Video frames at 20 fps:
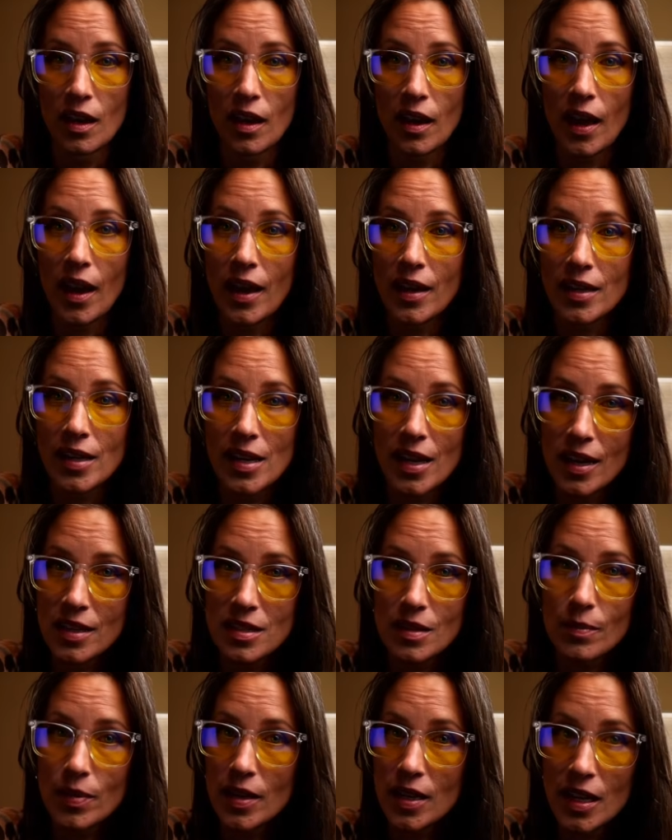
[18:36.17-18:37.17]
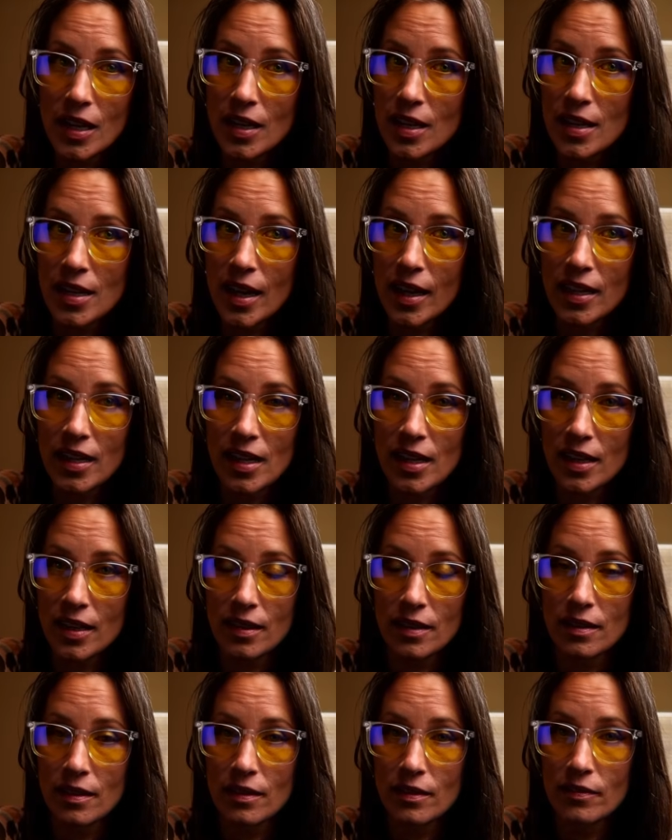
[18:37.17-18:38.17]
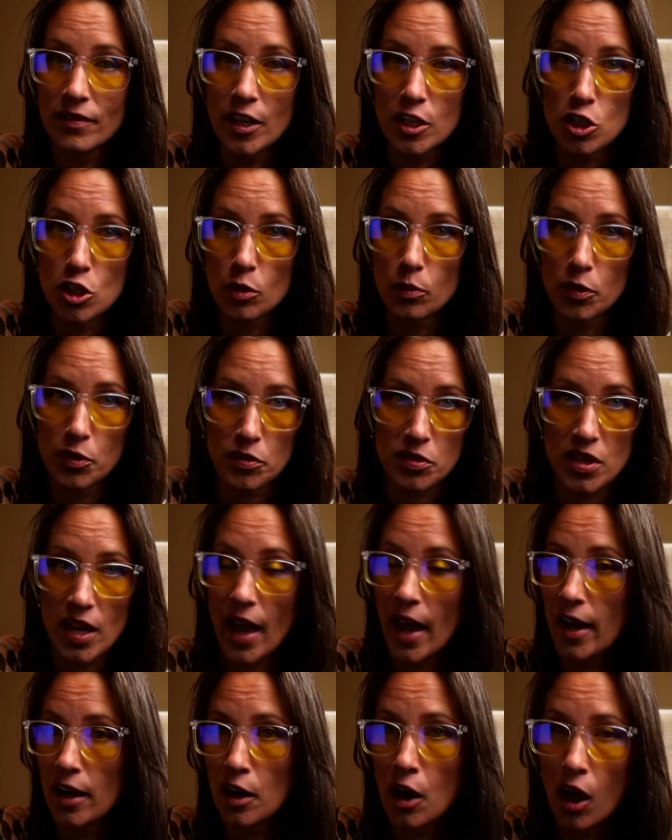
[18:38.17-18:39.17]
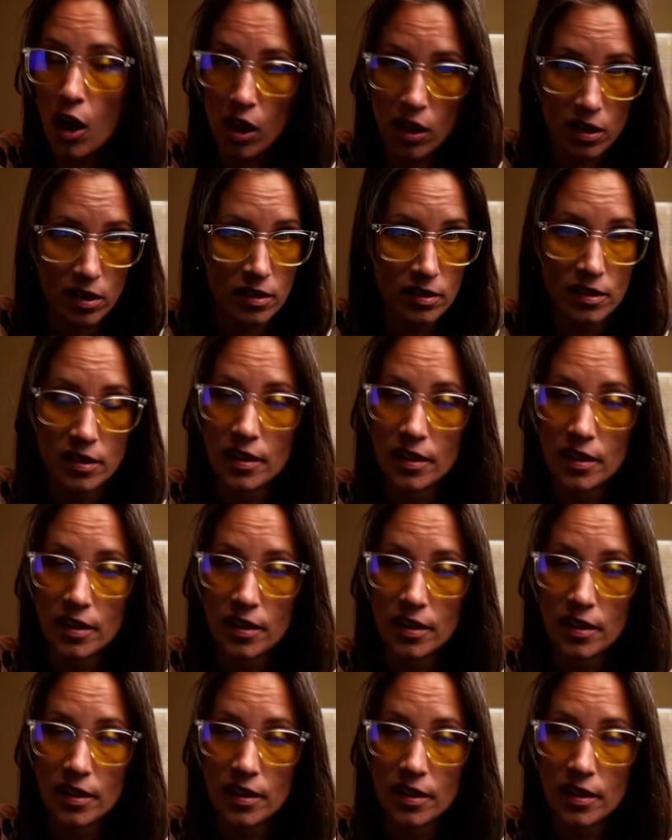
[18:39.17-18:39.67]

and he hasn't been eating any vegetables at all.